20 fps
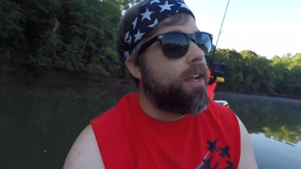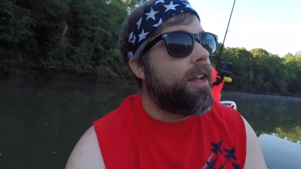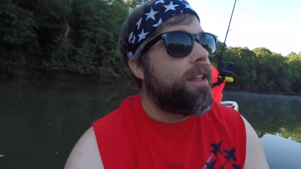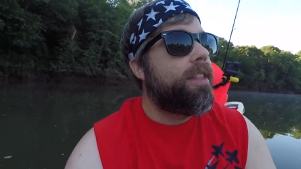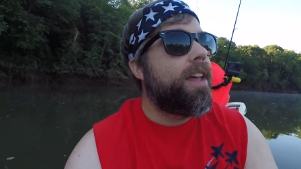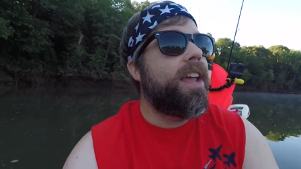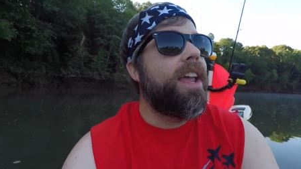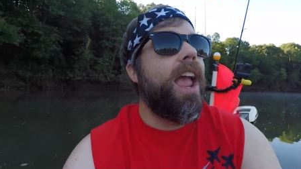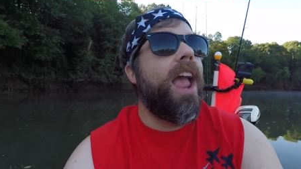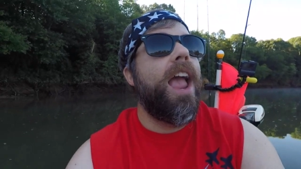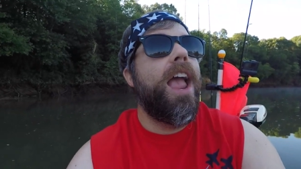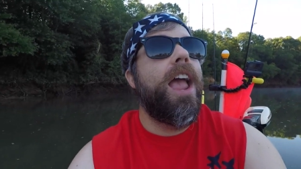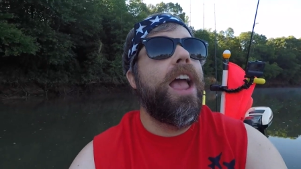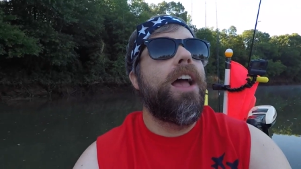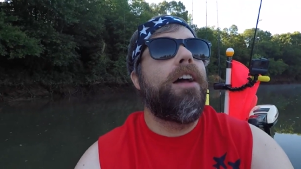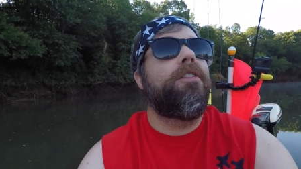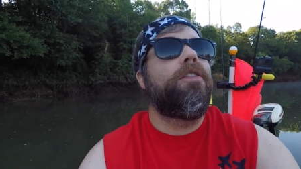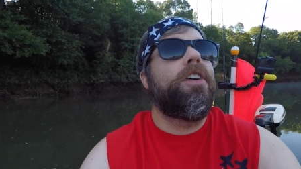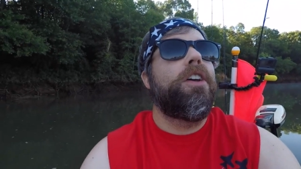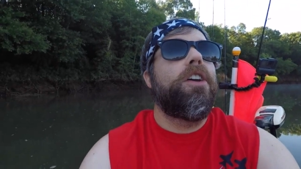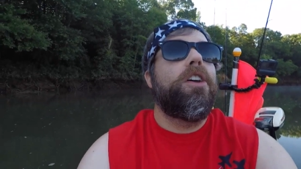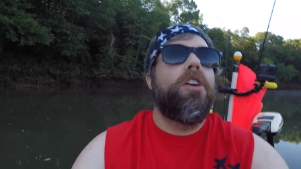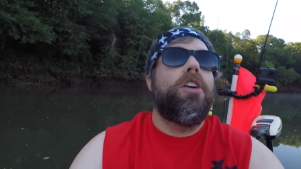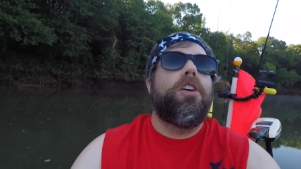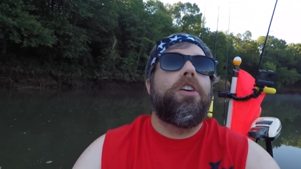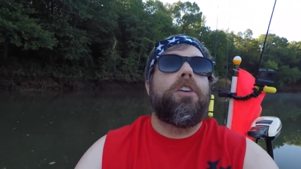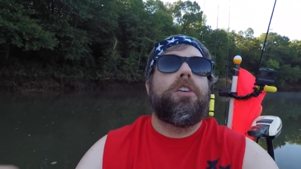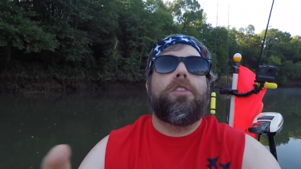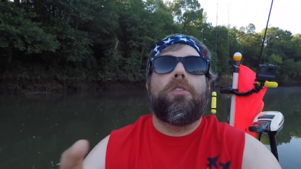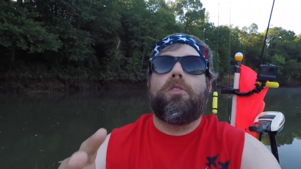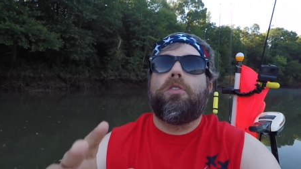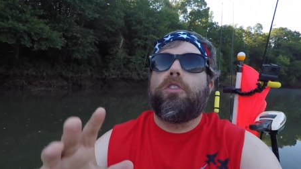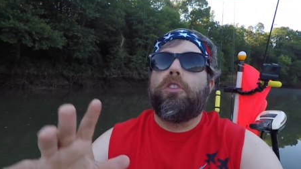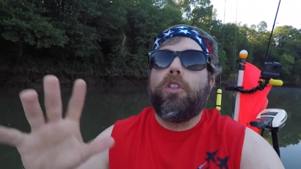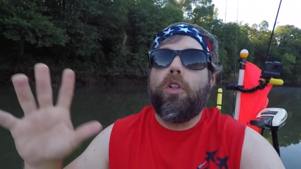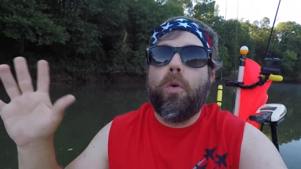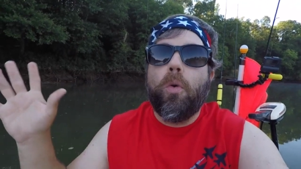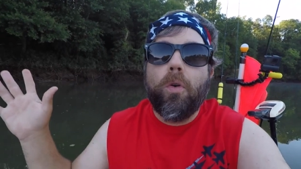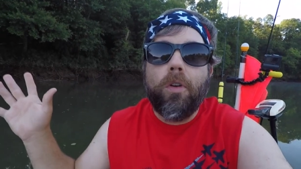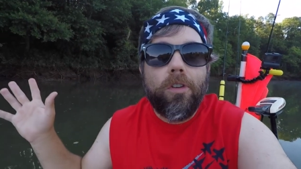They have
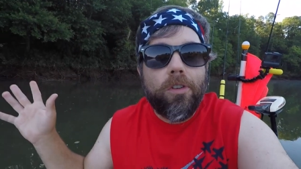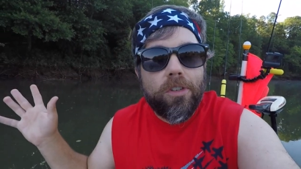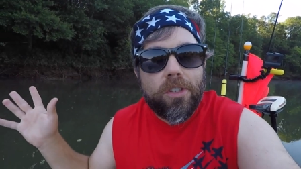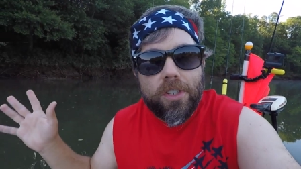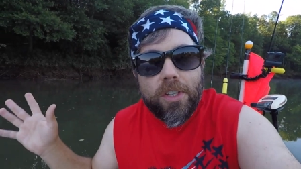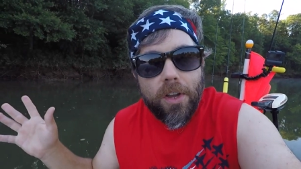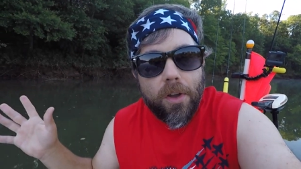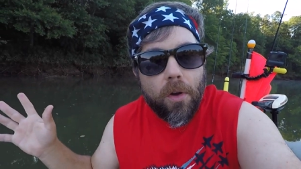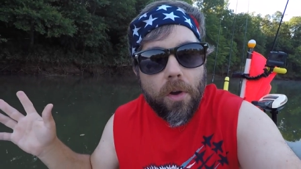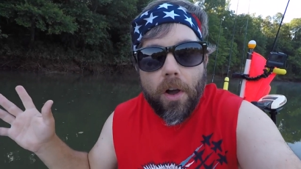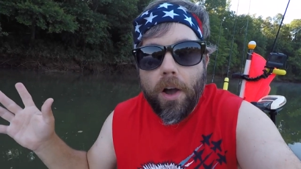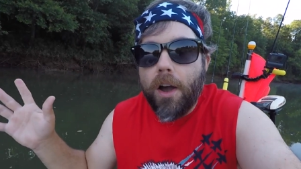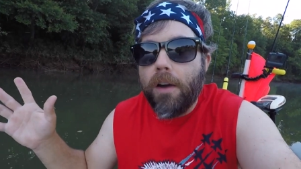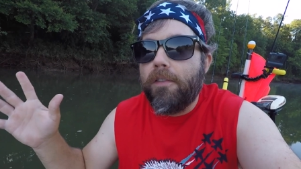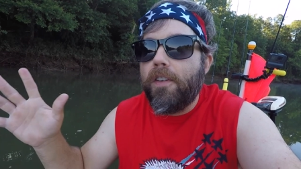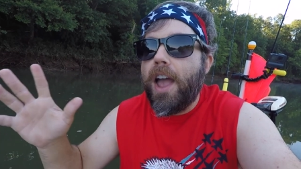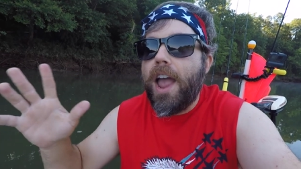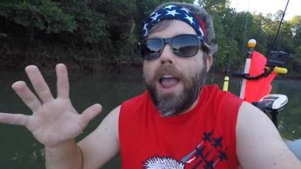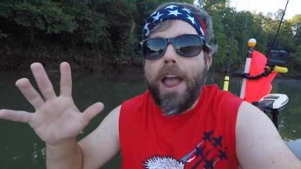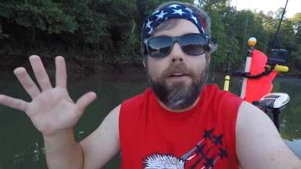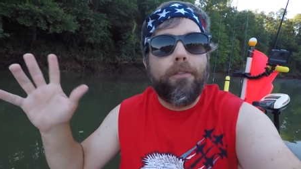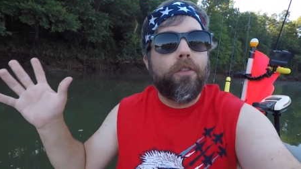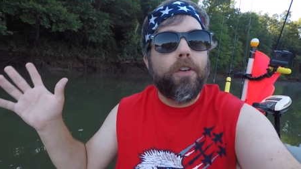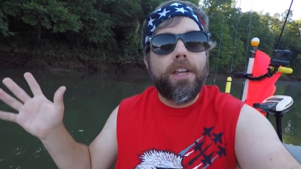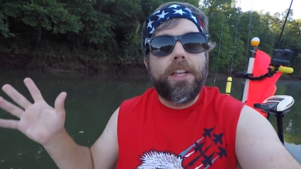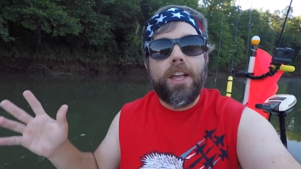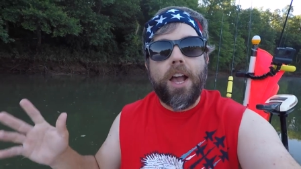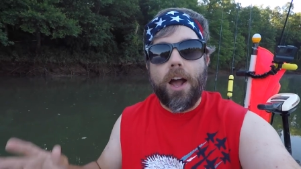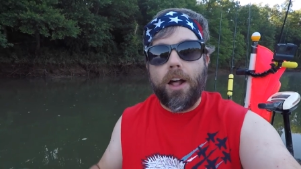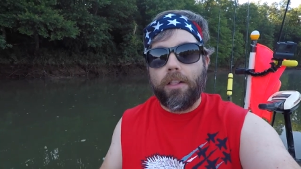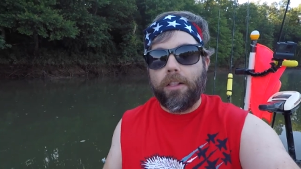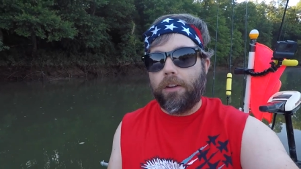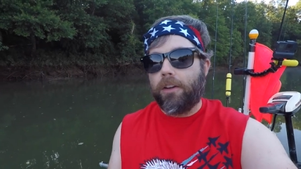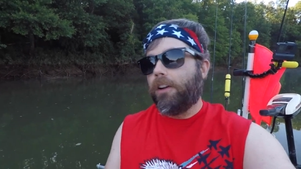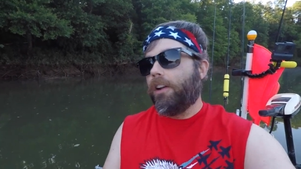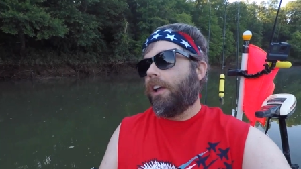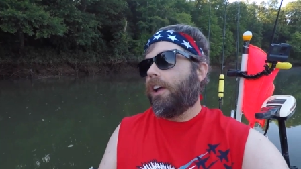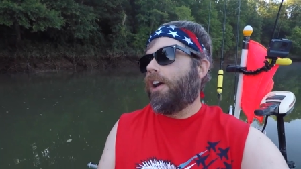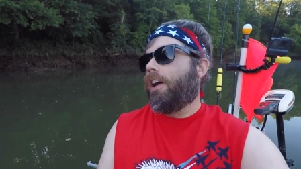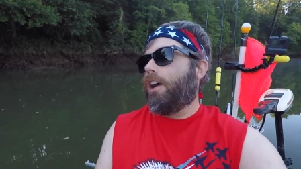lures of every
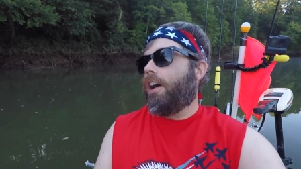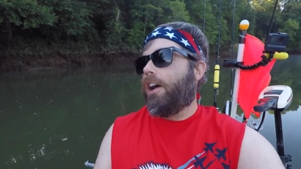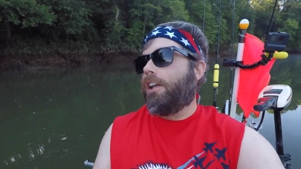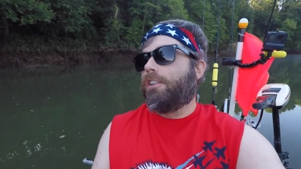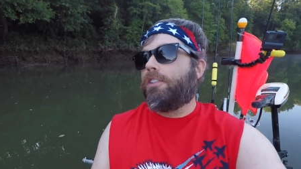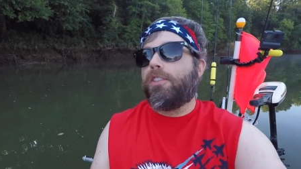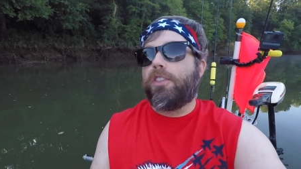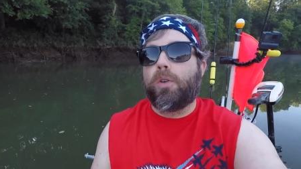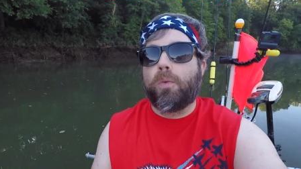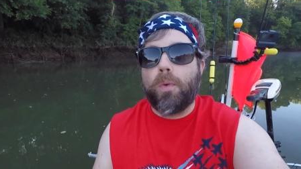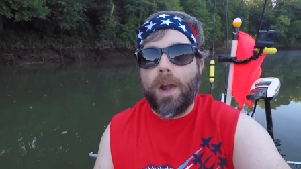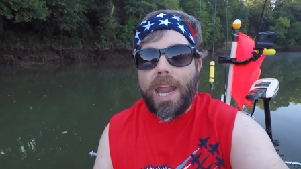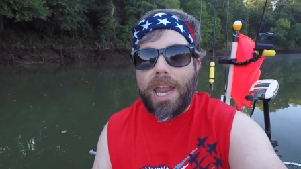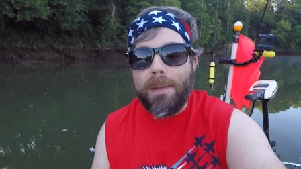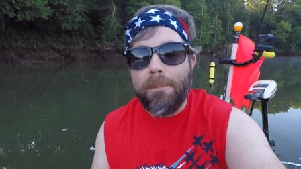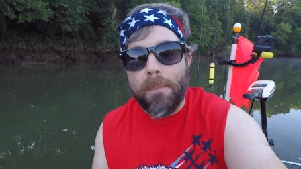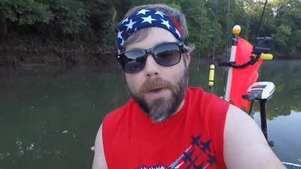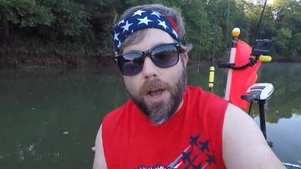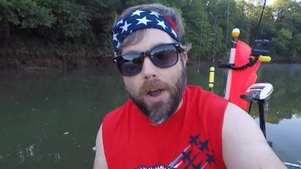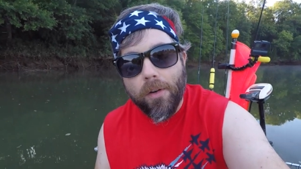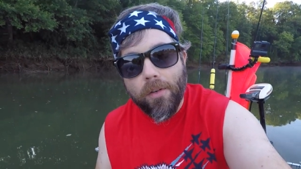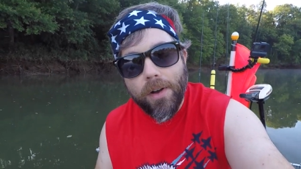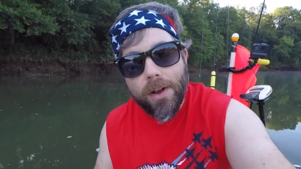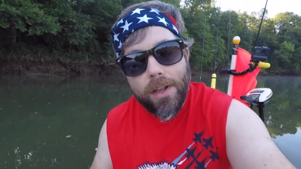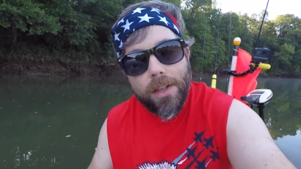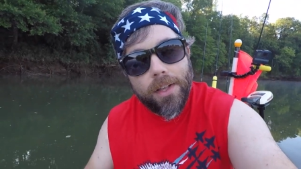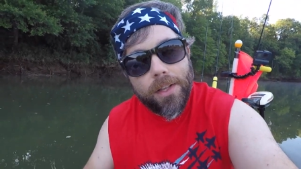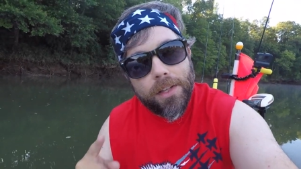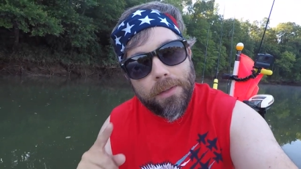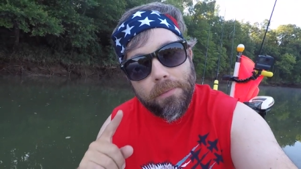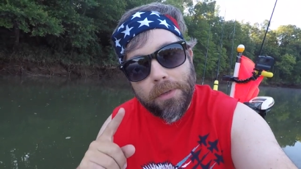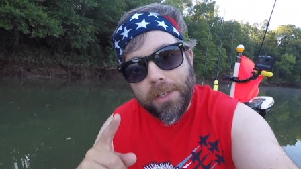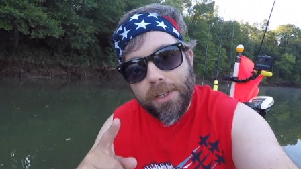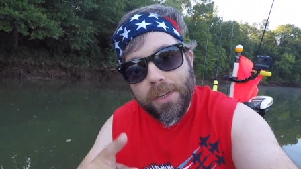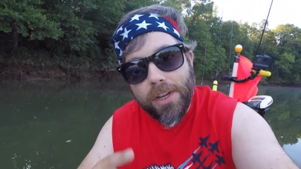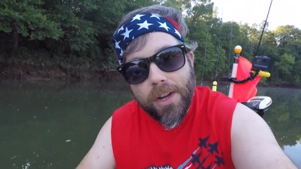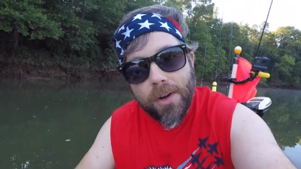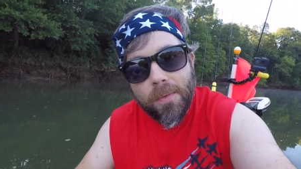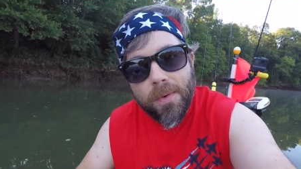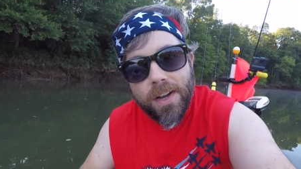color under the rainbow. But you
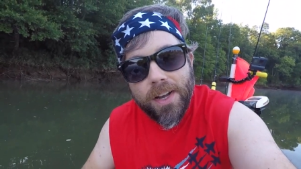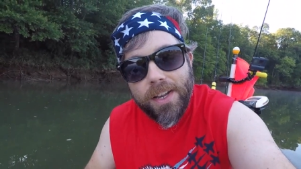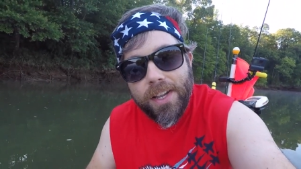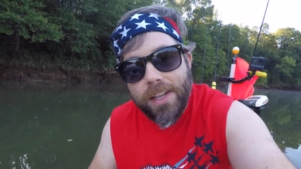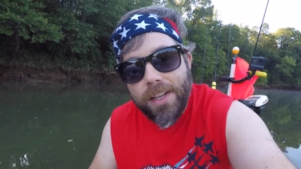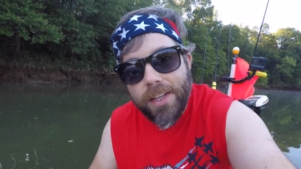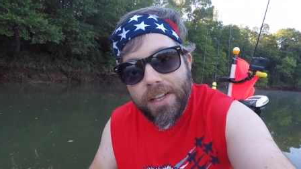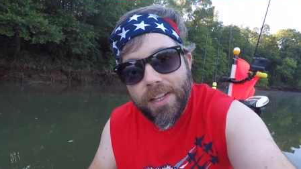know what?